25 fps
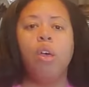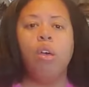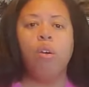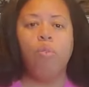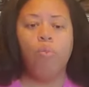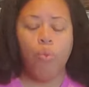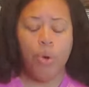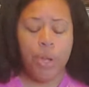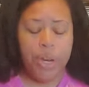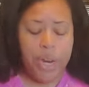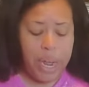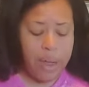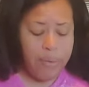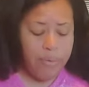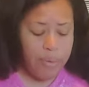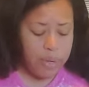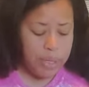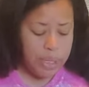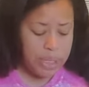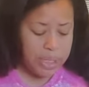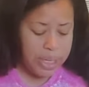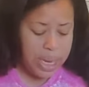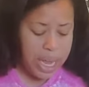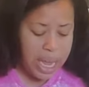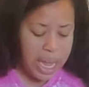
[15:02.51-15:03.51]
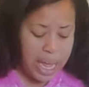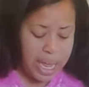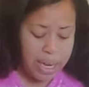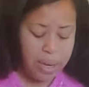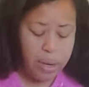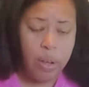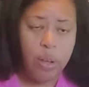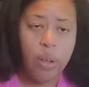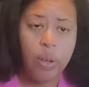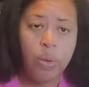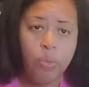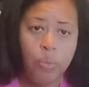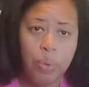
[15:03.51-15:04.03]
Whatever's not
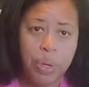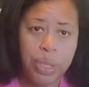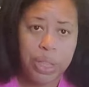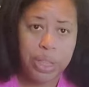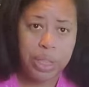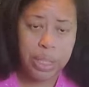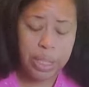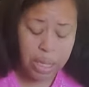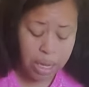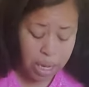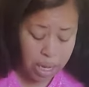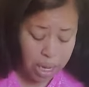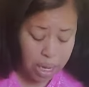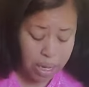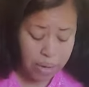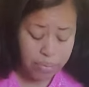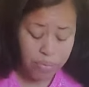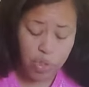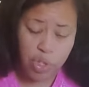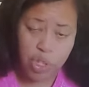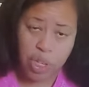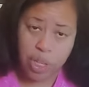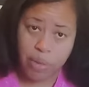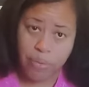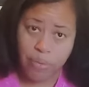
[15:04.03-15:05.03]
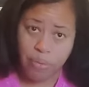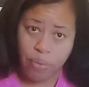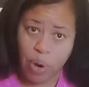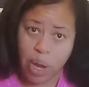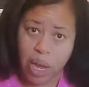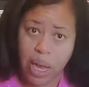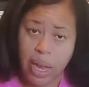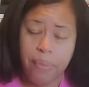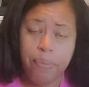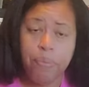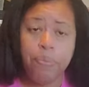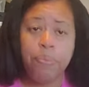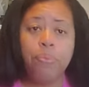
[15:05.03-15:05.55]
with to the front,
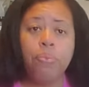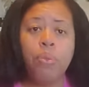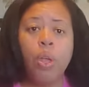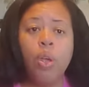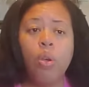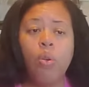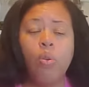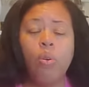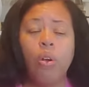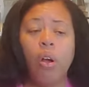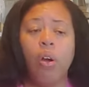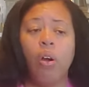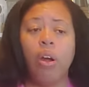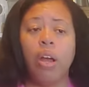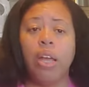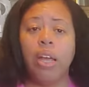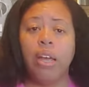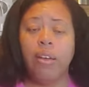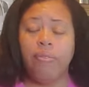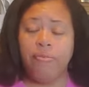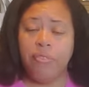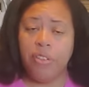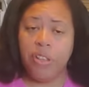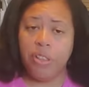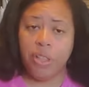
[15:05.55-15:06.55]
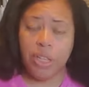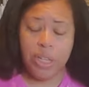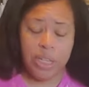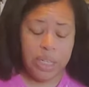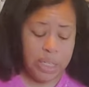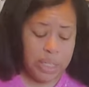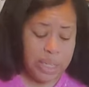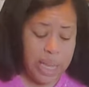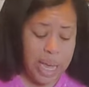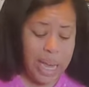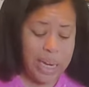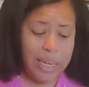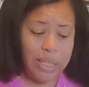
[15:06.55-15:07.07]
or if the
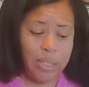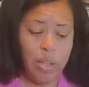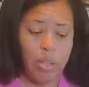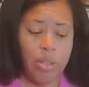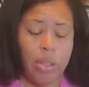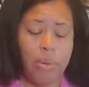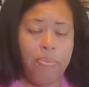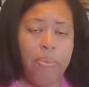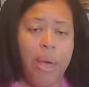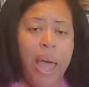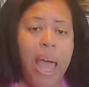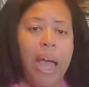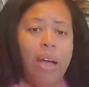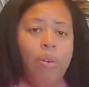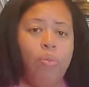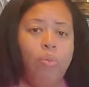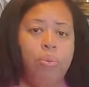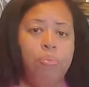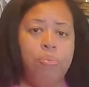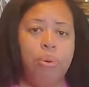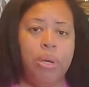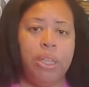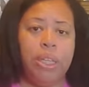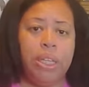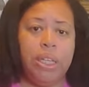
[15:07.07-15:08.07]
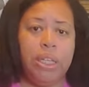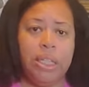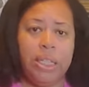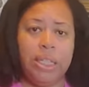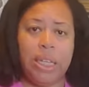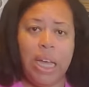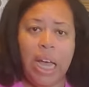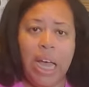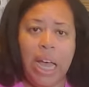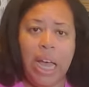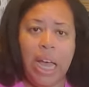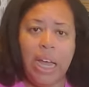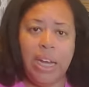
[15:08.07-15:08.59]
design is on the back, we put the
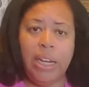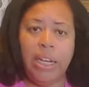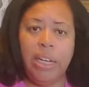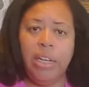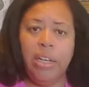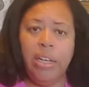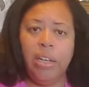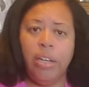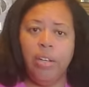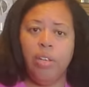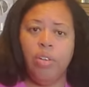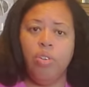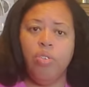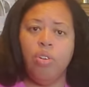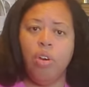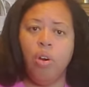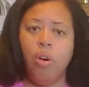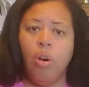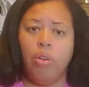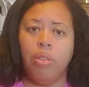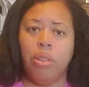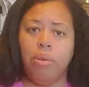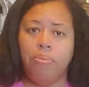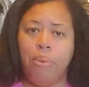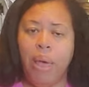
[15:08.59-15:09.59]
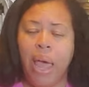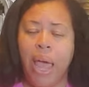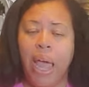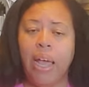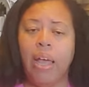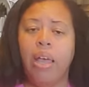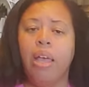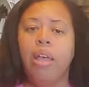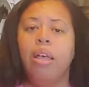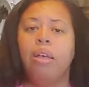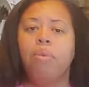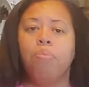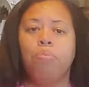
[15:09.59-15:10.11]
design, you know, on the back.
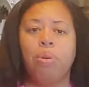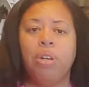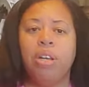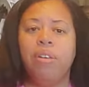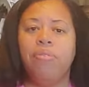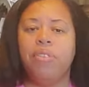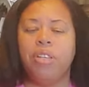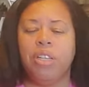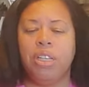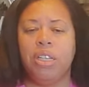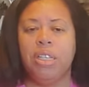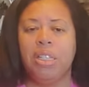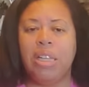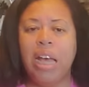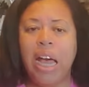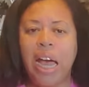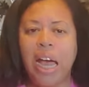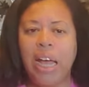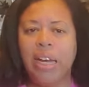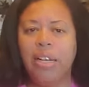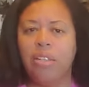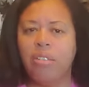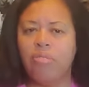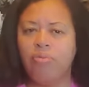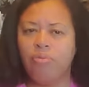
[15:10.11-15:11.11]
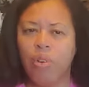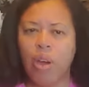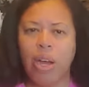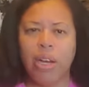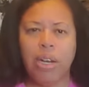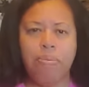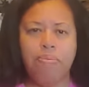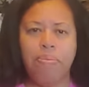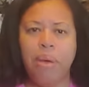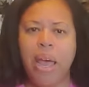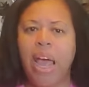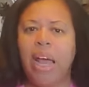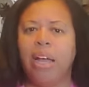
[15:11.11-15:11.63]
But if the design is front
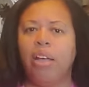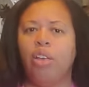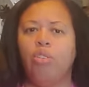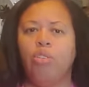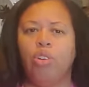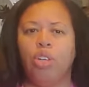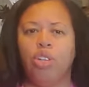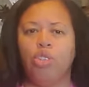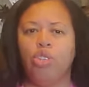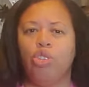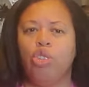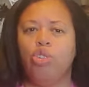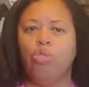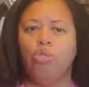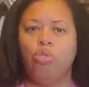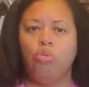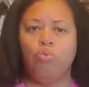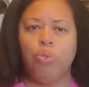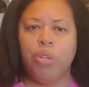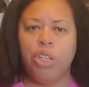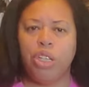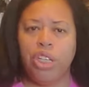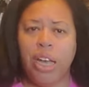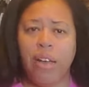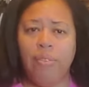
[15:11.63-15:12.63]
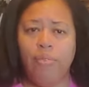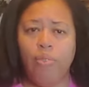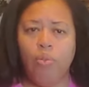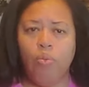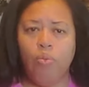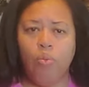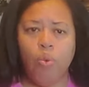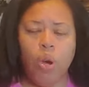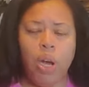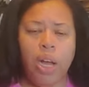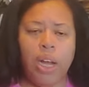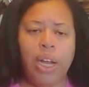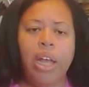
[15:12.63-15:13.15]
and back, you can choose whichever
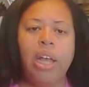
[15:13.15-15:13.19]
one.